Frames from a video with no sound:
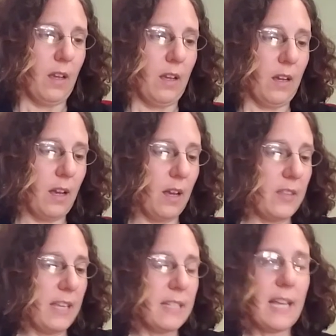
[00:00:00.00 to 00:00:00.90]

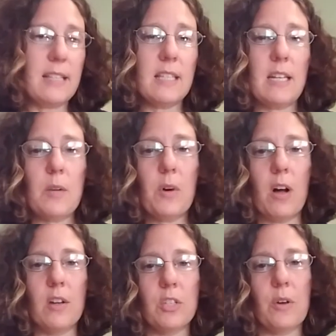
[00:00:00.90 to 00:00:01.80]
The intensity will
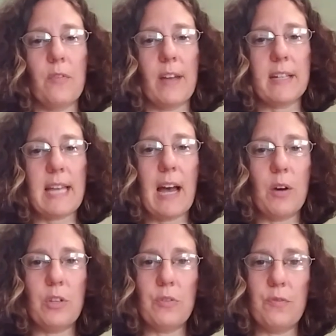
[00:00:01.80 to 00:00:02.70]
also affect
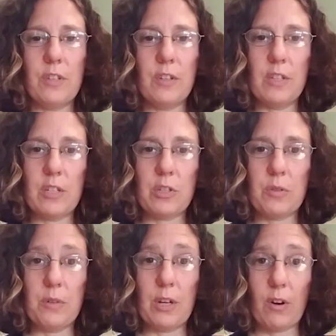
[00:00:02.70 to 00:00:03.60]
how you feel this
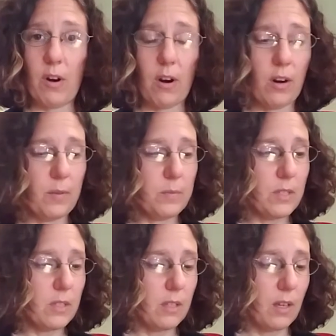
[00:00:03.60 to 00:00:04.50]
through your
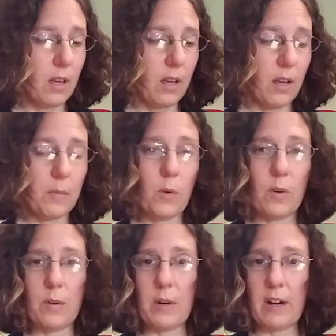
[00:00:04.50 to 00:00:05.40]
arms
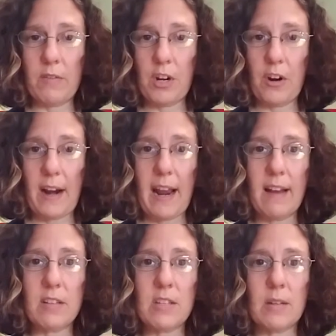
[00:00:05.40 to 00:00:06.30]
or wherever you're
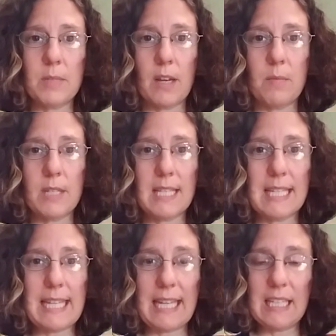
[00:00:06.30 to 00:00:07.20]
at. Sometimes it's a
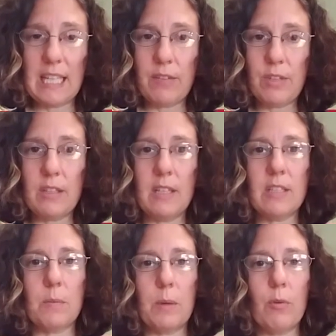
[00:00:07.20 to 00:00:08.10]
tingling feeling.
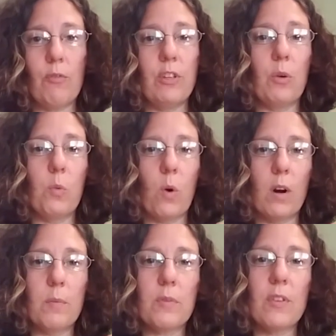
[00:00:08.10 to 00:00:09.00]
Some people feel
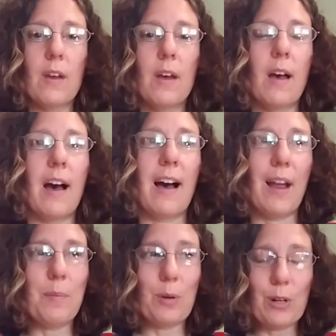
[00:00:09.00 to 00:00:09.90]
warmth.
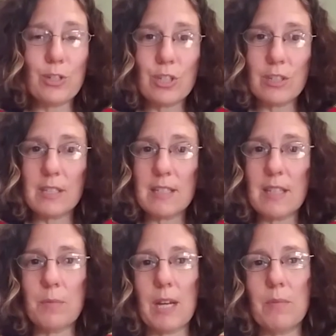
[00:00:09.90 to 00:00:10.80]
I personally
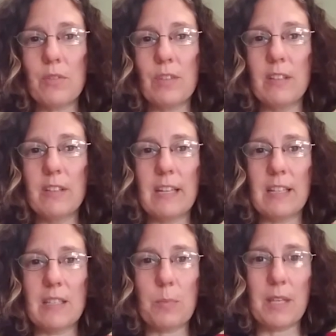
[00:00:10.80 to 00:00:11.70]
sometimes feel like
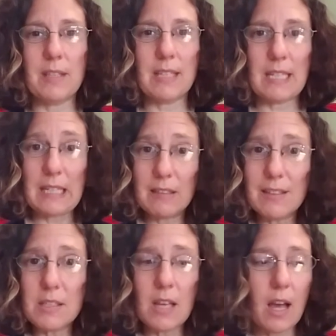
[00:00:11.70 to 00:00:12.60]
it's pins and
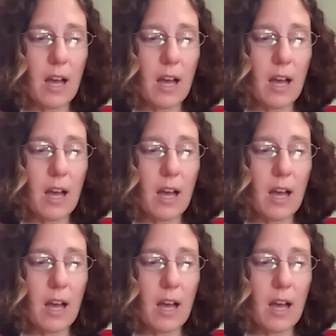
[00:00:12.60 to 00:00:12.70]
needles.